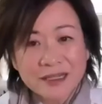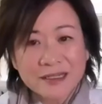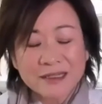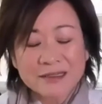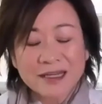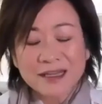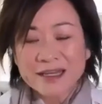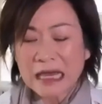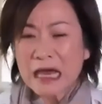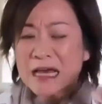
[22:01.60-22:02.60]
the
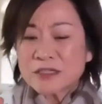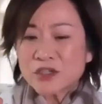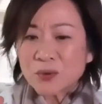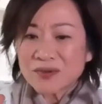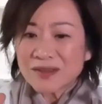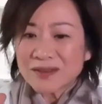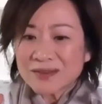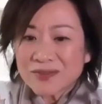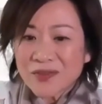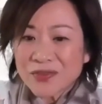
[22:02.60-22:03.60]
clinic. So the
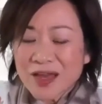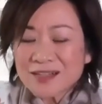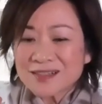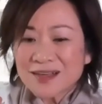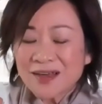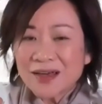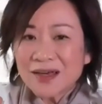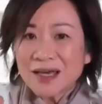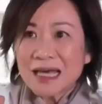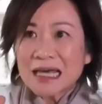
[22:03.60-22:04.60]
things,
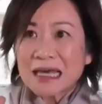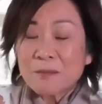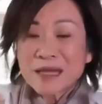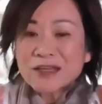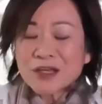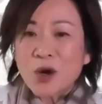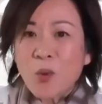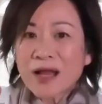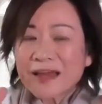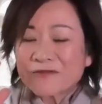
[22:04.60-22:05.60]
but you know
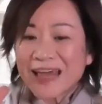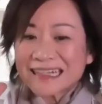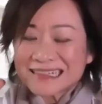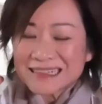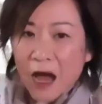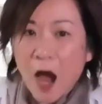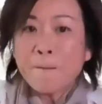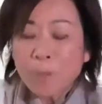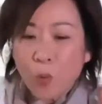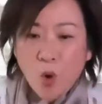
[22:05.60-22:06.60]
what? If they stop
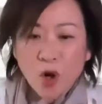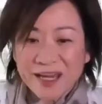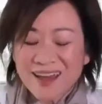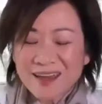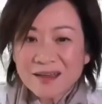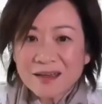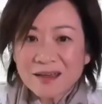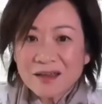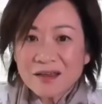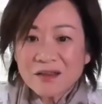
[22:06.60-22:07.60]
working,
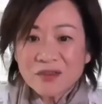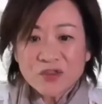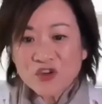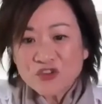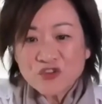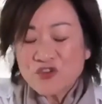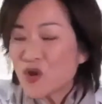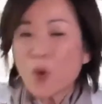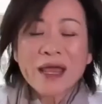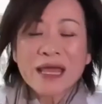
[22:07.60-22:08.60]
there's
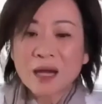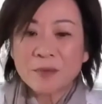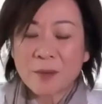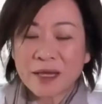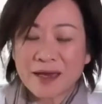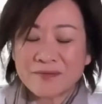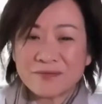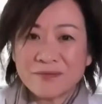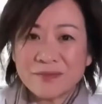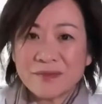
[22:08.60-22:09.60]
no income coming in.
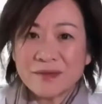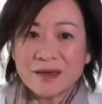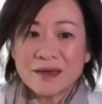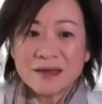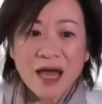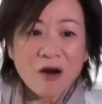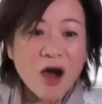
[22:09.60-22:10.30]
Now,